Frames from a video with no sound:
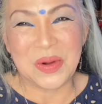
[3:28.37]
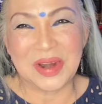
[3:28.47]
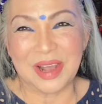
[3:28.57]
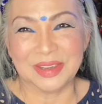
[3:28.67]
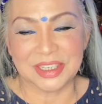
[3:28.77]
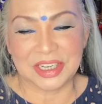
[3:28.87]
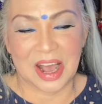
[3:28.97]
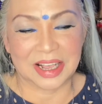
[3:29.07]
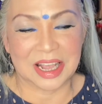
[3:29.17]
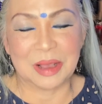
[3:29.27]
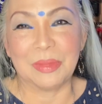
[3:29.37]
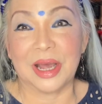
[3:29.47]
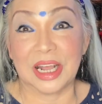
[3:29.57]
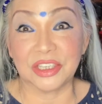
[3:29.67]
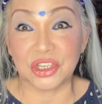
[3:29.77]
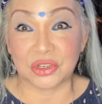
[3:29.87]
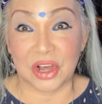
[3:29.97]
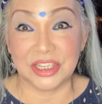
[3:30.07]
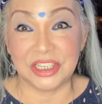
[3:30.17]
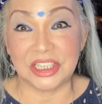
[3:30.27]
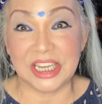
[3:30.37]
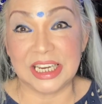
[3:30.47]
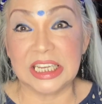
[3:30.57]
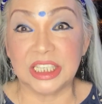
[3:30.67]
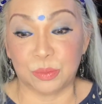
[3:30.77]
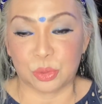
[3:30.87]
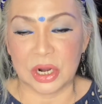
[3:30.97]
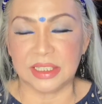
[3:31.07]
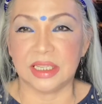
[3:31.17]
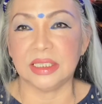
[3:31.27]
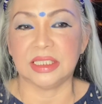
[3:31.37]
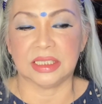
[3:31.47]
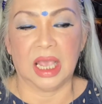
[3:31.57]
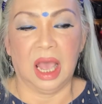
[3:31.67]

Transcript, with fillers: when I was talking about astrology in his presence.